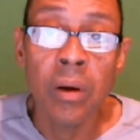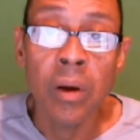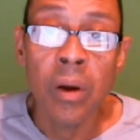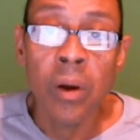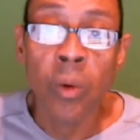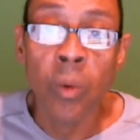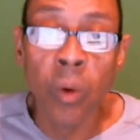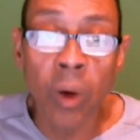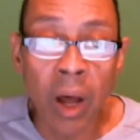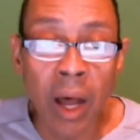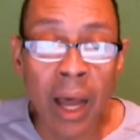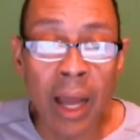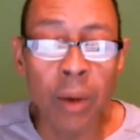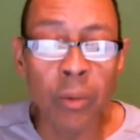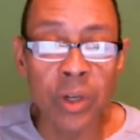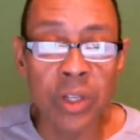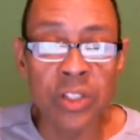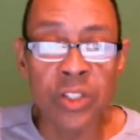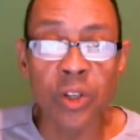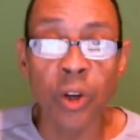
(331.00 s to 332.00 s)
Well, I
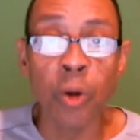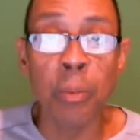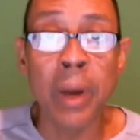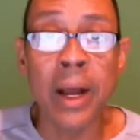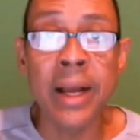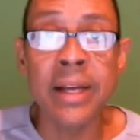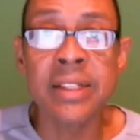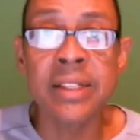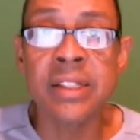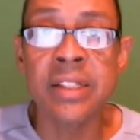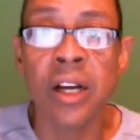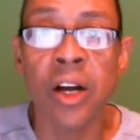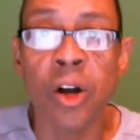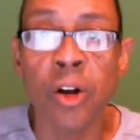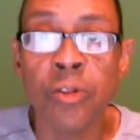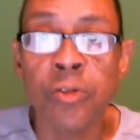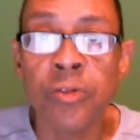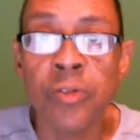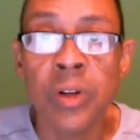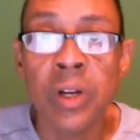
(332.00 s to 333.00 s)
would have told
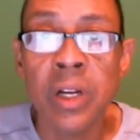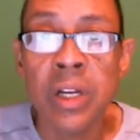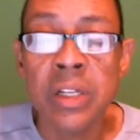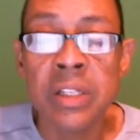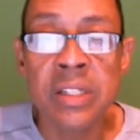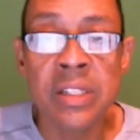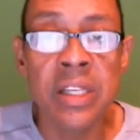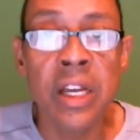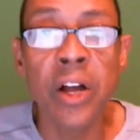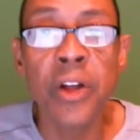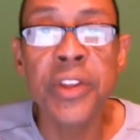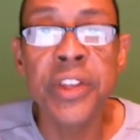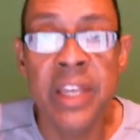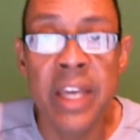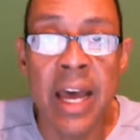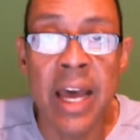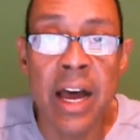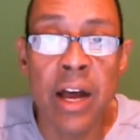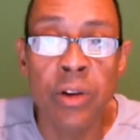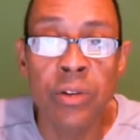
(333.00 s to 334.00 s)
myself, sell the
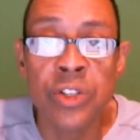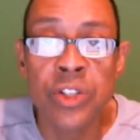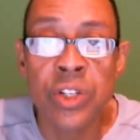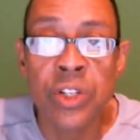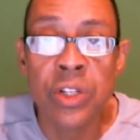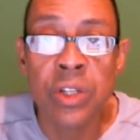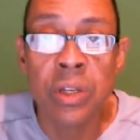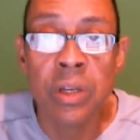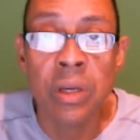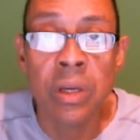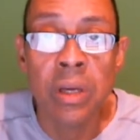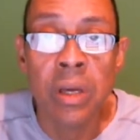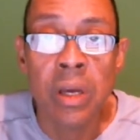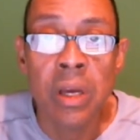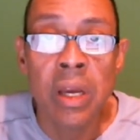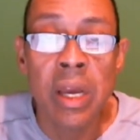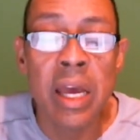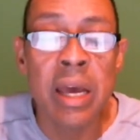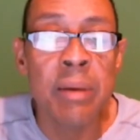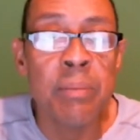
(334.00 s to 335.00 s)
couch
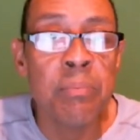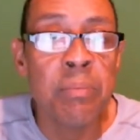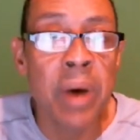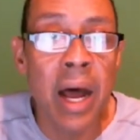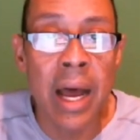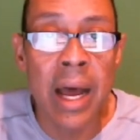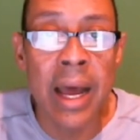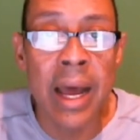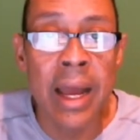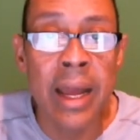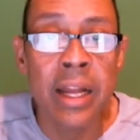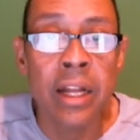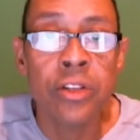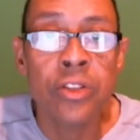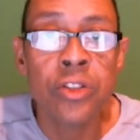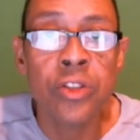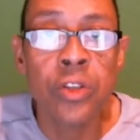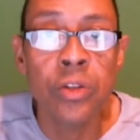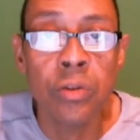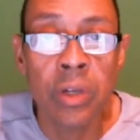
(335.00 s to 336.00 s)
and buy
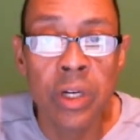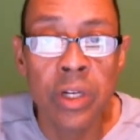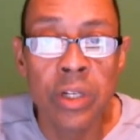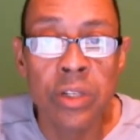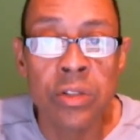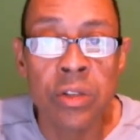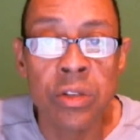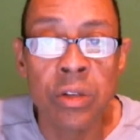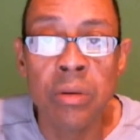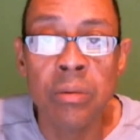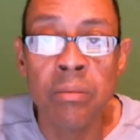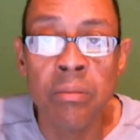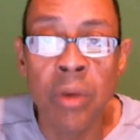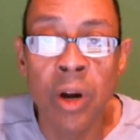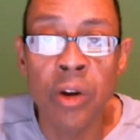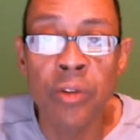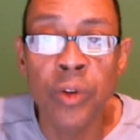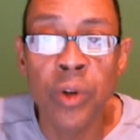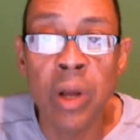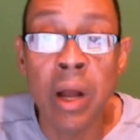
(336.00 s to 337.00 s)
200
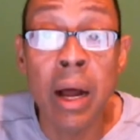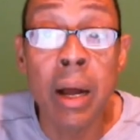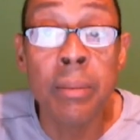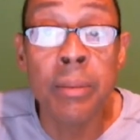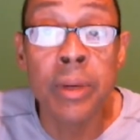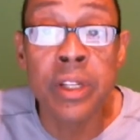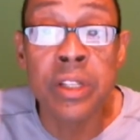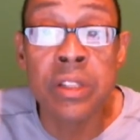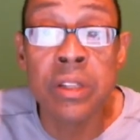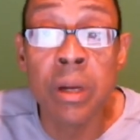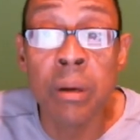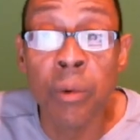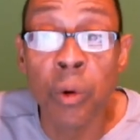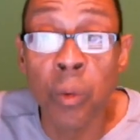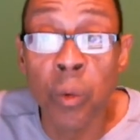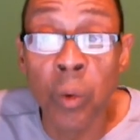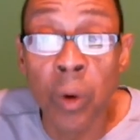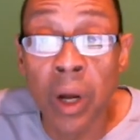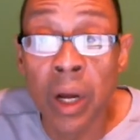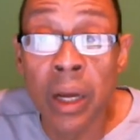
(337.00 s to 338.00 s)
Marvel Comics
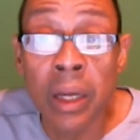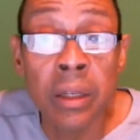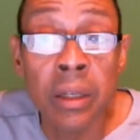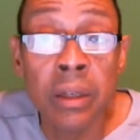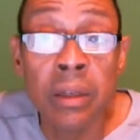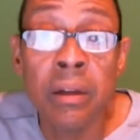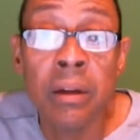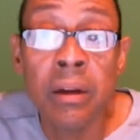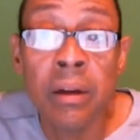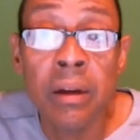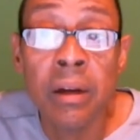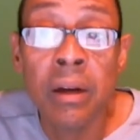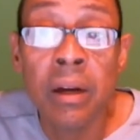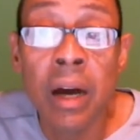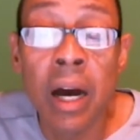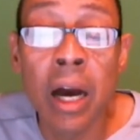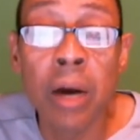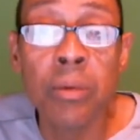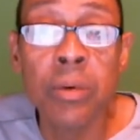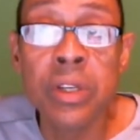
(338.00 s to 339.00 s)
#1.
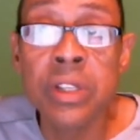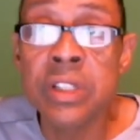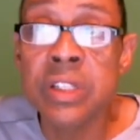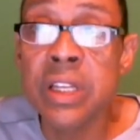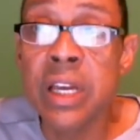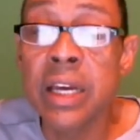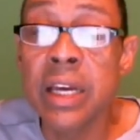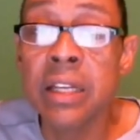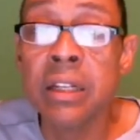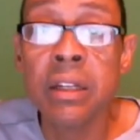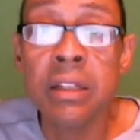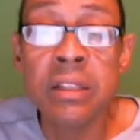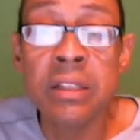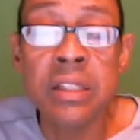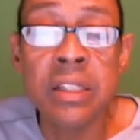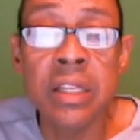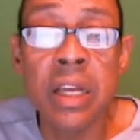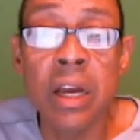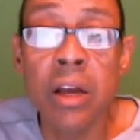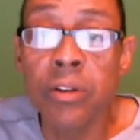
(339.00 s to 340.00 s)
I would have said,
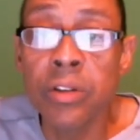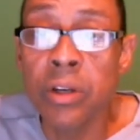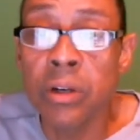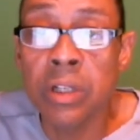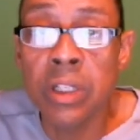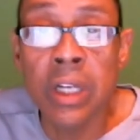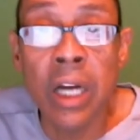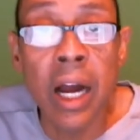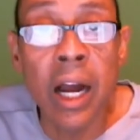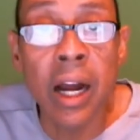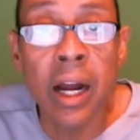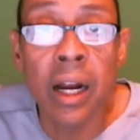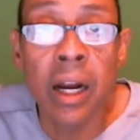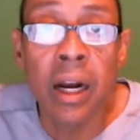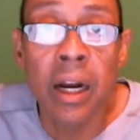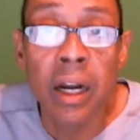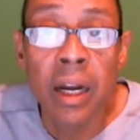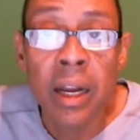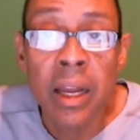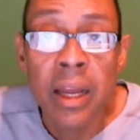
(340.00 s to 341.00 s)
sell your
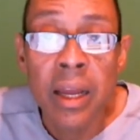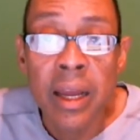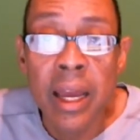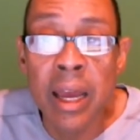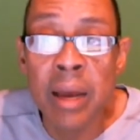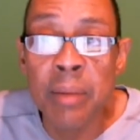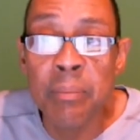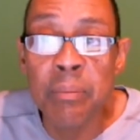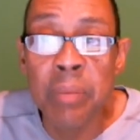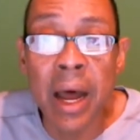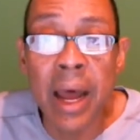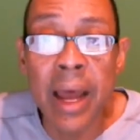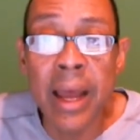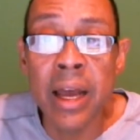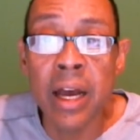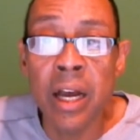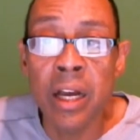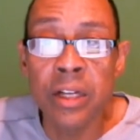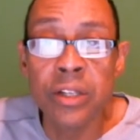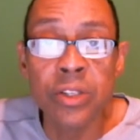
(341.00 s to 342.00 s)
car and buy
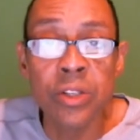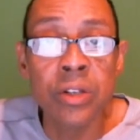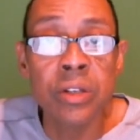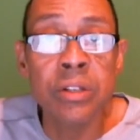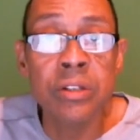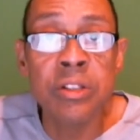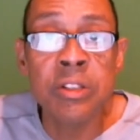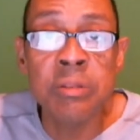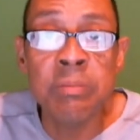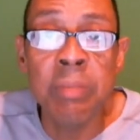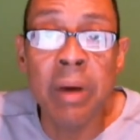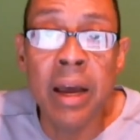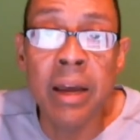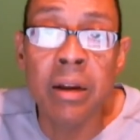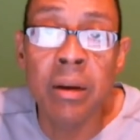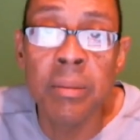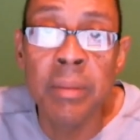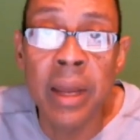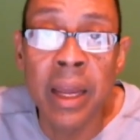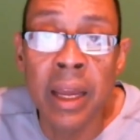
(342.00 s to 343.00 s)
100
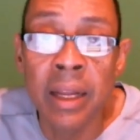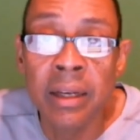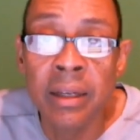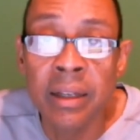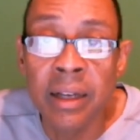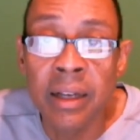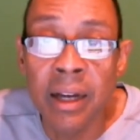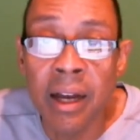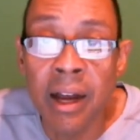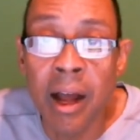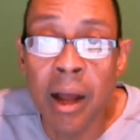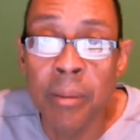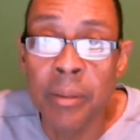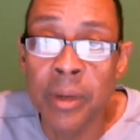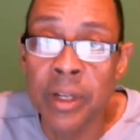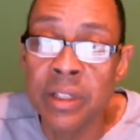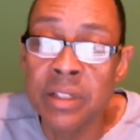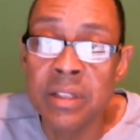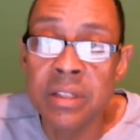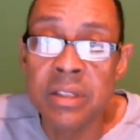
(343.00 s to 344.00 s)
Spider-Man
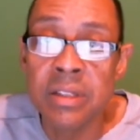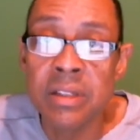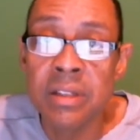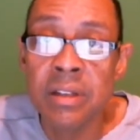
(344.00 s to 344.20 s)
commons.